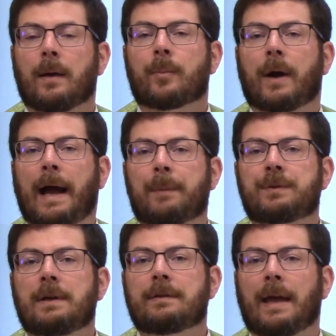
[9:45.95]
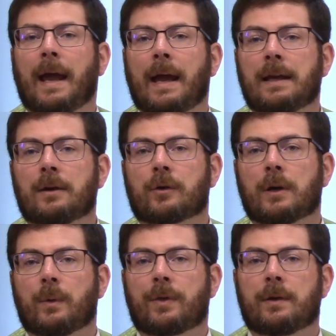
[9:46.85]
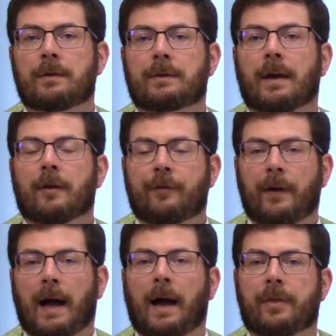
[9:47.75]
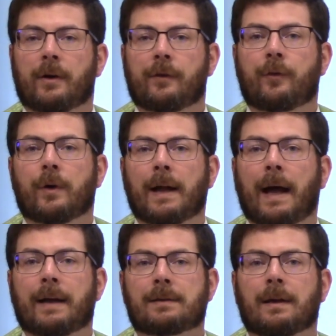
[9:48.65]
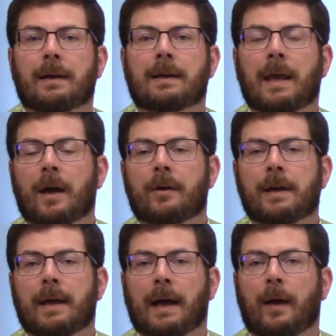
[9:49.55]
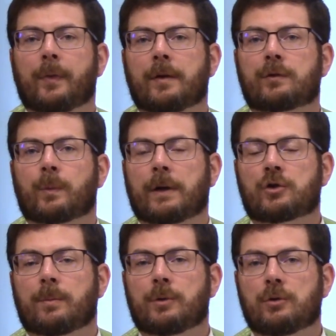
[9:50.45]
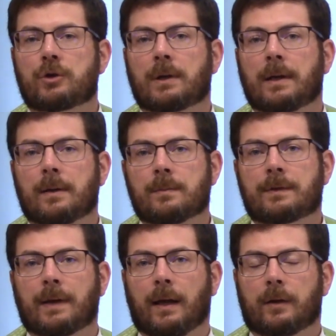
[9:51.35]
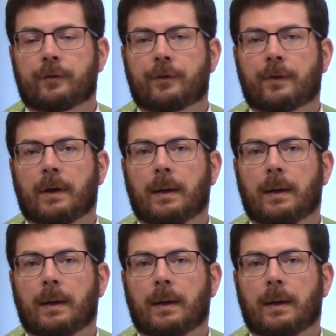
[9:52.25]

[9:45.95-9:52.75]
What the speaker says: Perhaps he's angry with his father for not carrying out this retribution himself.